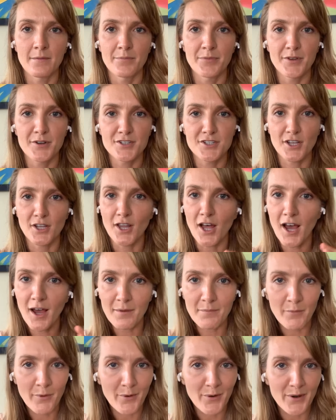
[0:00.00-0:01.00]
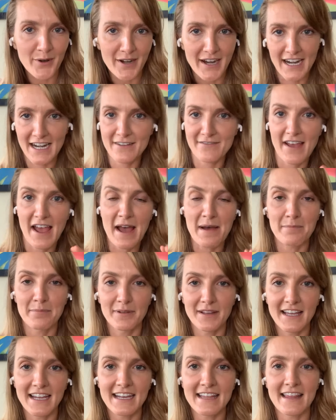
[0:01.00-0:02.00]
There's a lot more kind of at
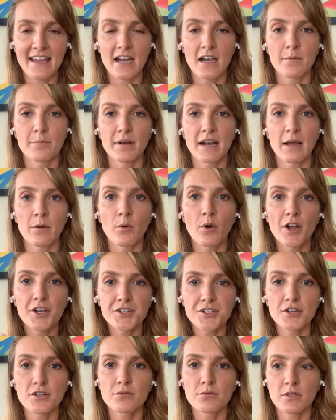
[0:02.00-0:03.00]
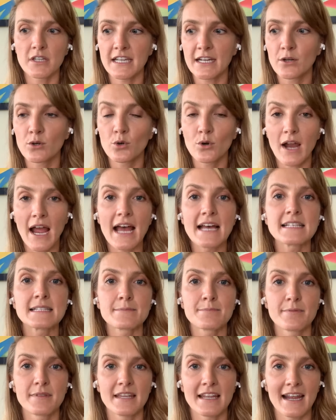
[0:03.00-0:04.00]
play there, but I want you to really
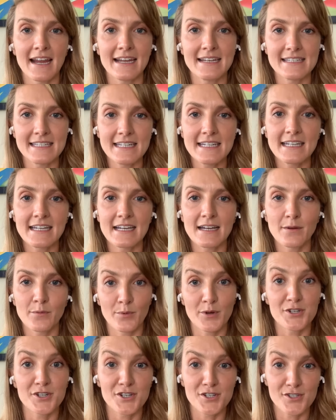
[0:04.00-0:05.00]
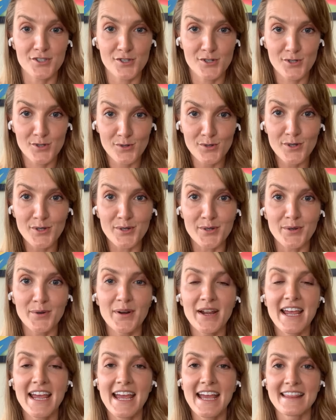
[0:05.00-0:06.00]
grasp the idea, which is
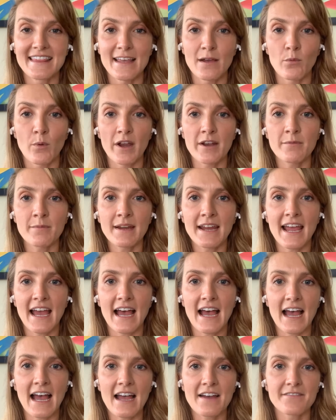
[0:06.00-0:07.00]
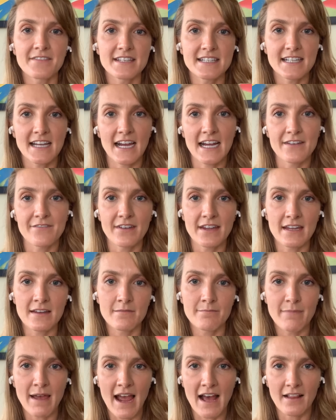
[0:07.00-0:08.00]
true, that when we have this kind of
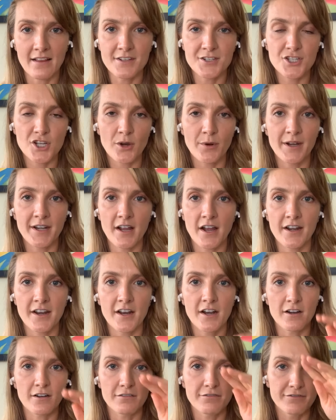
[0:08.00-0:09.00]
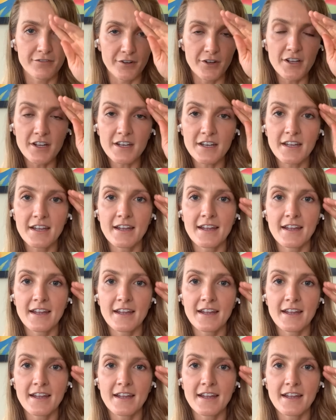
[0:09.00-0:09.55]
imbalance going on in our foot,